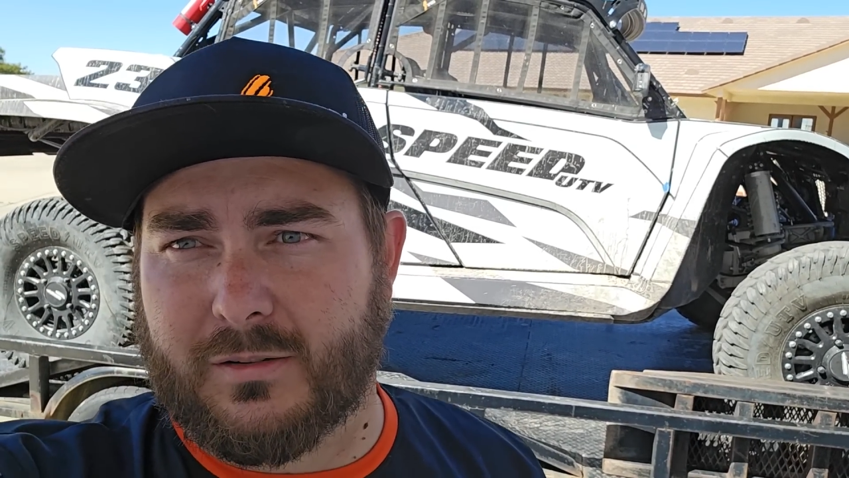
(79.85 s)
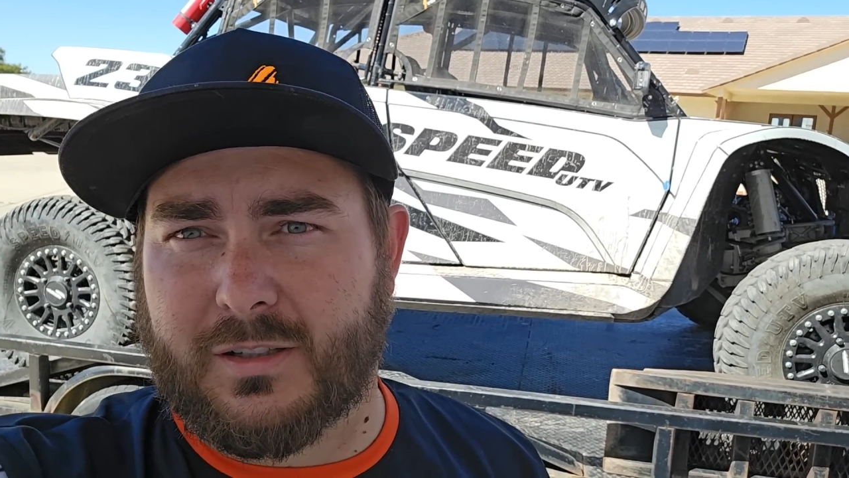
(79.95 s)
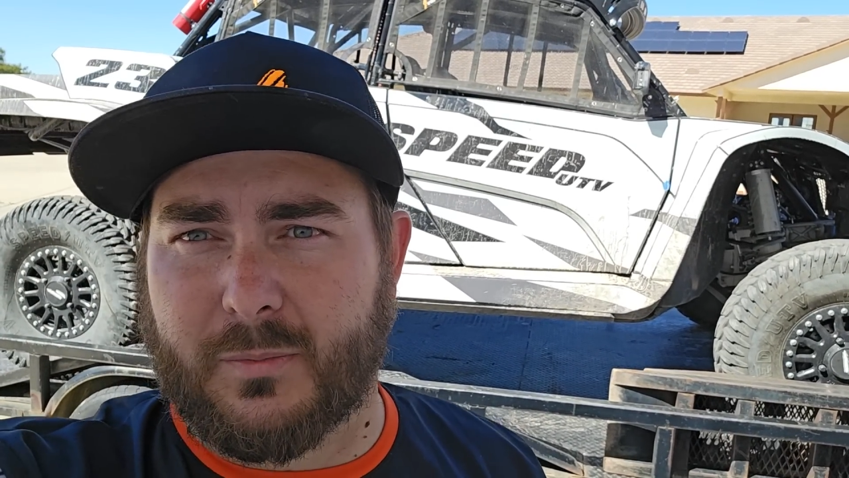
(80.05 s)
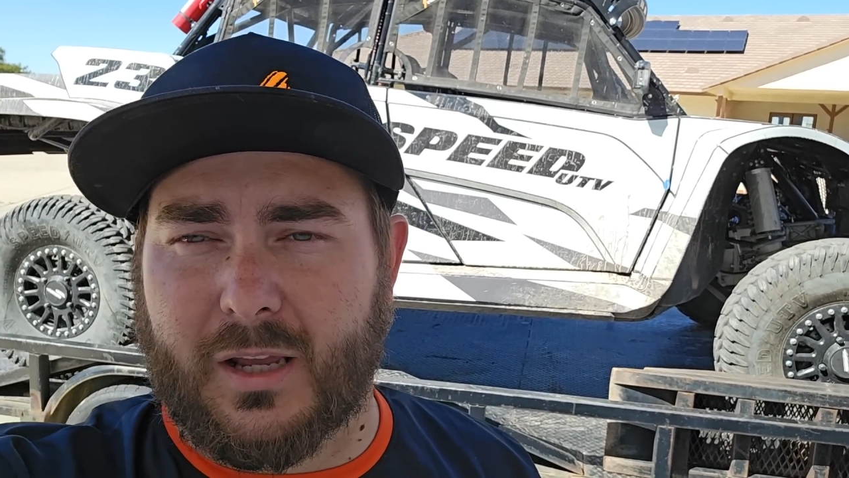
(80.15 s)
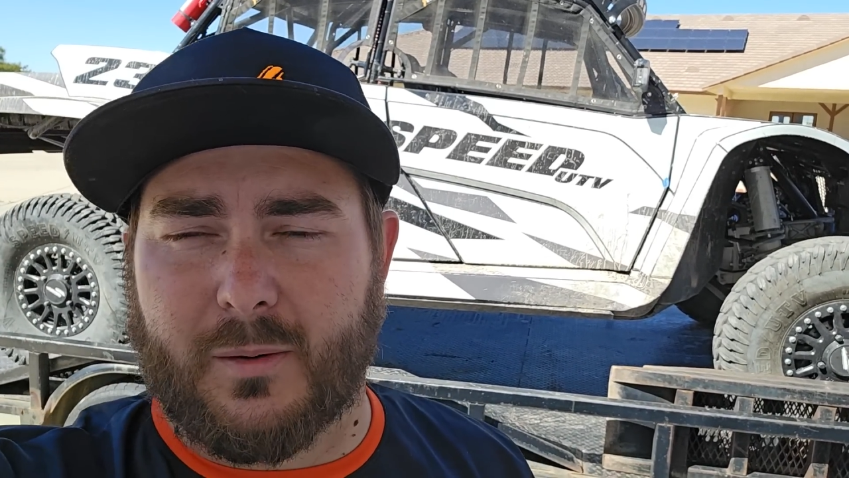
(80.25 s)

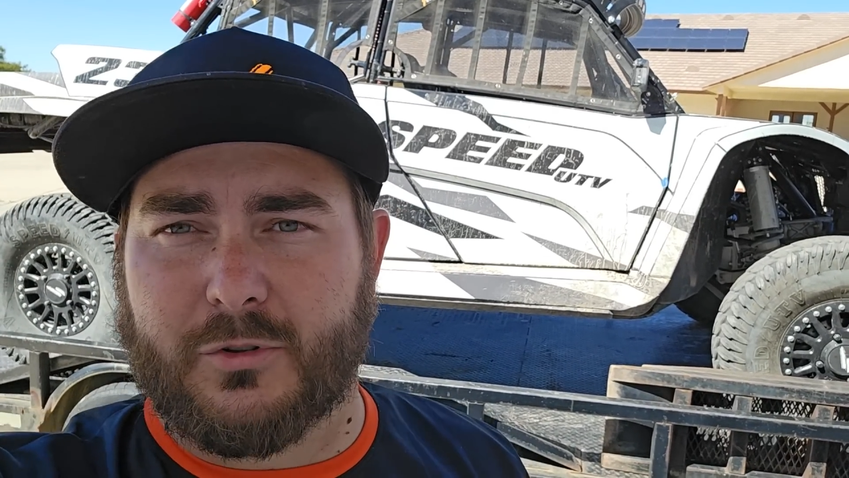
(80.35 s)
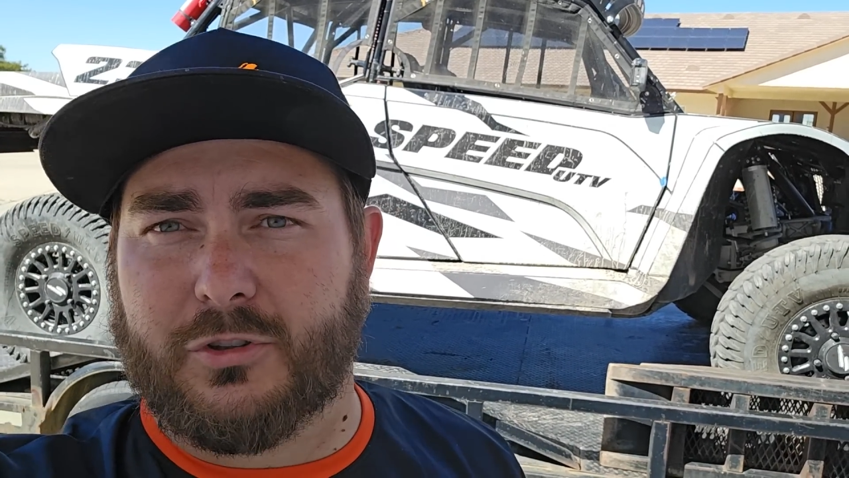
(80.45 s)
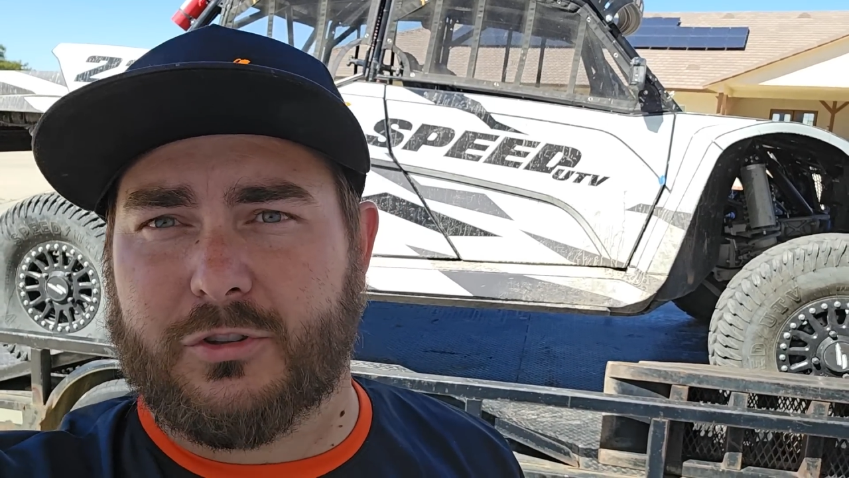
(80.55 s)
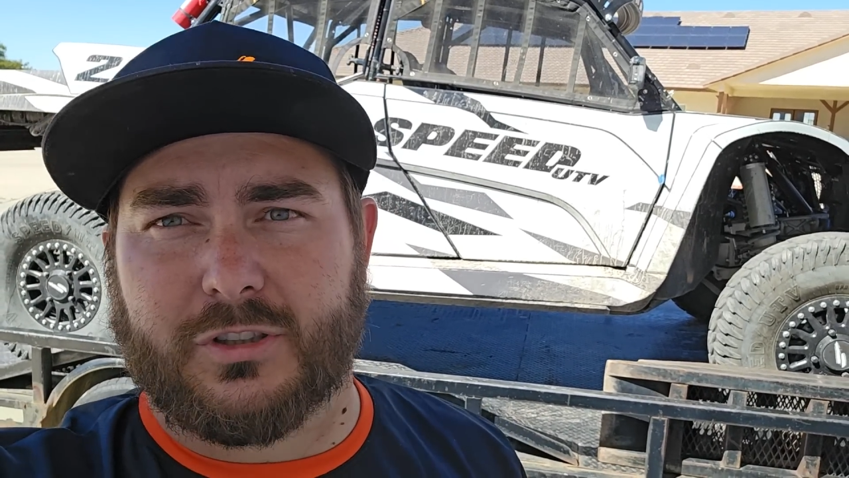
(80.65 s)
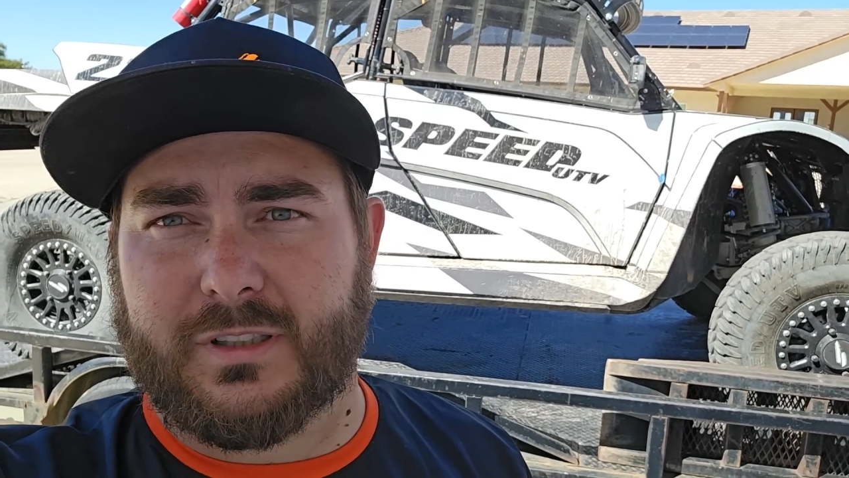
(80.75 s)
sometimes
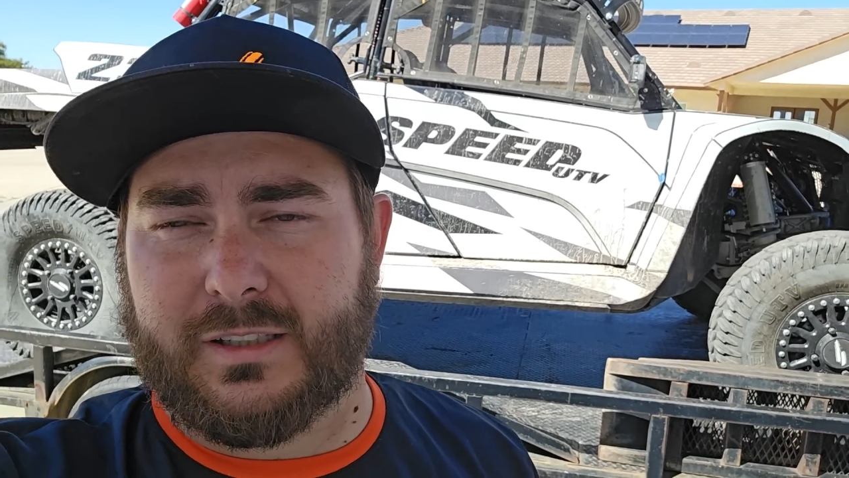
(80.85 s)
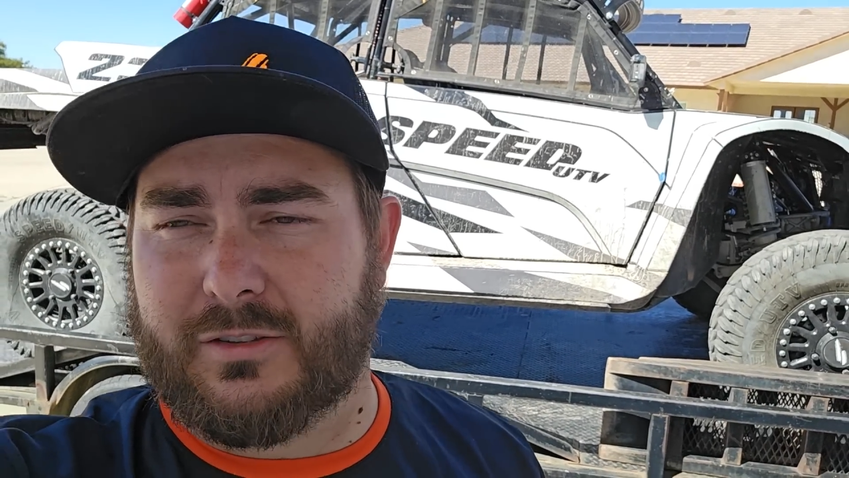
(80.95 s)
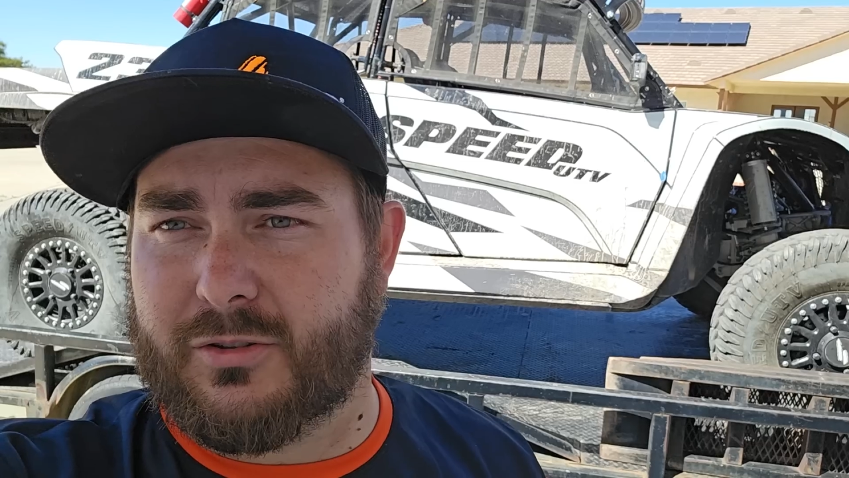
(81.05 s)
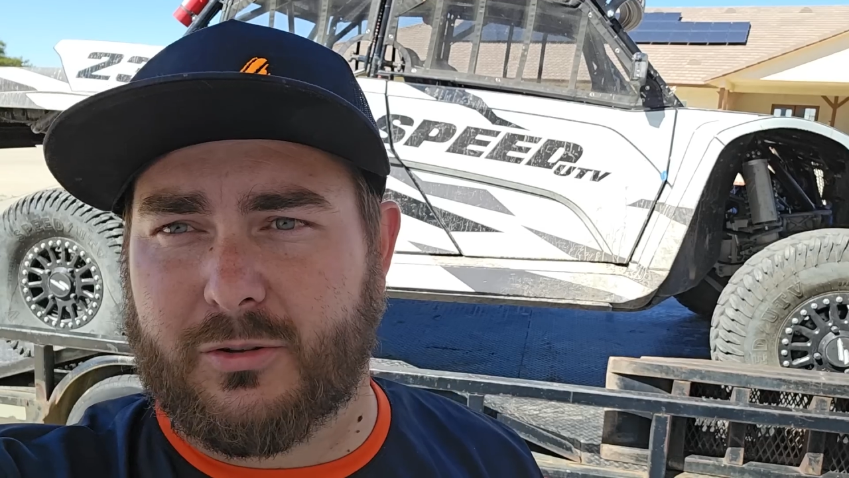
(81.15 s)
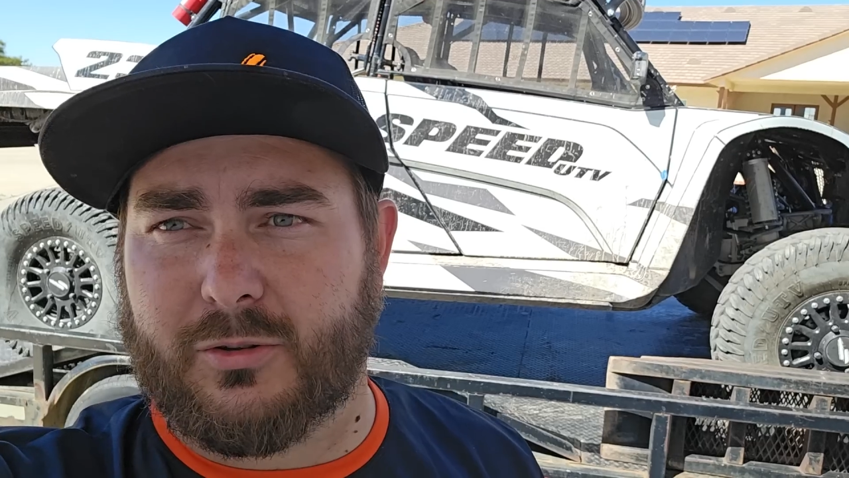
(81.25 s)
you just need
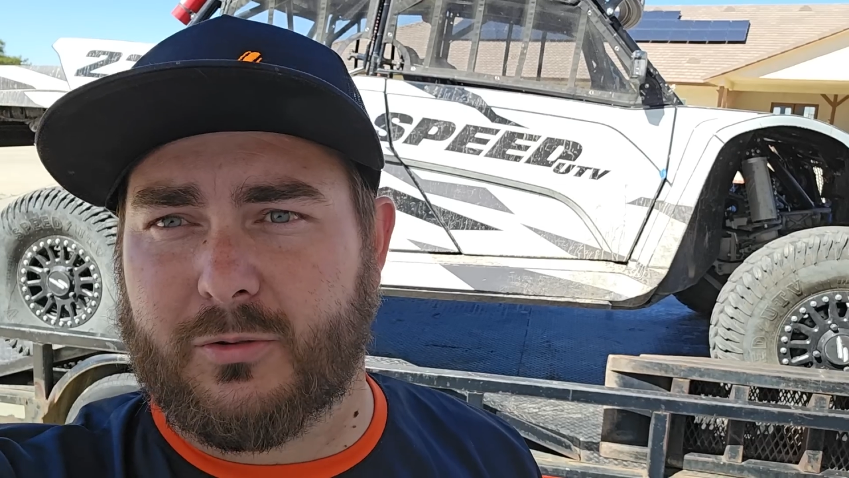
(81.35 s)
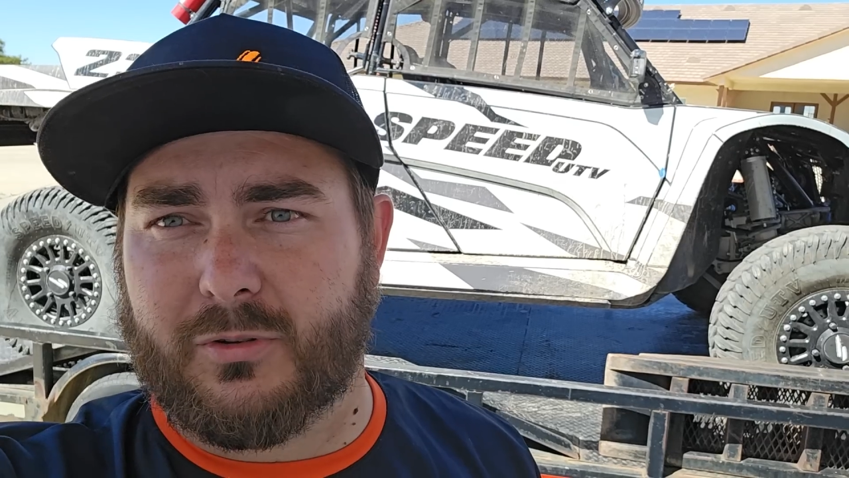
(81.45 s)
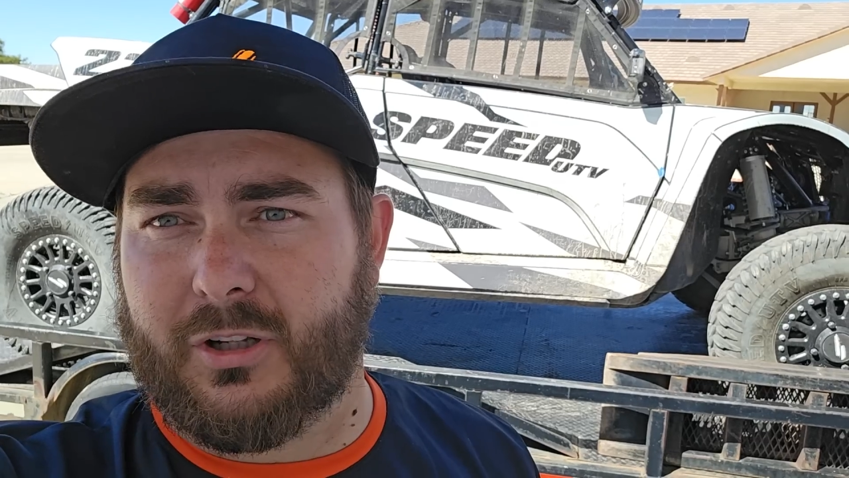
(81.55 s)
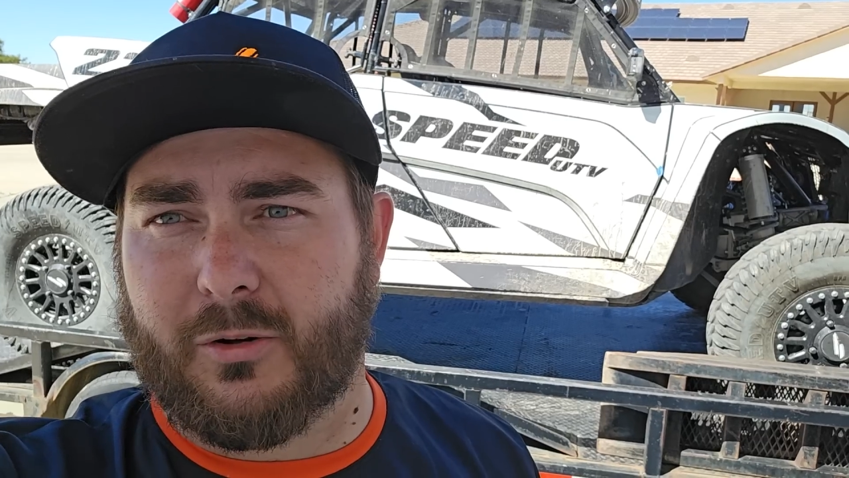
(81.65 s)
to,